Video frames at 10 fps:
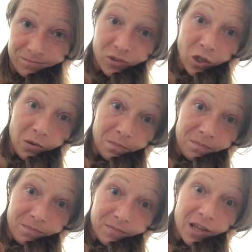Well,
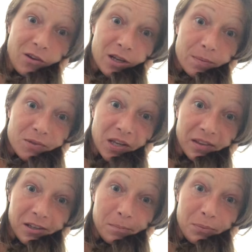now I upset
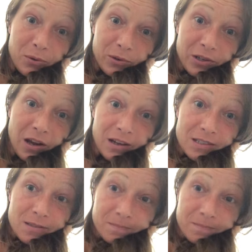the computer gods.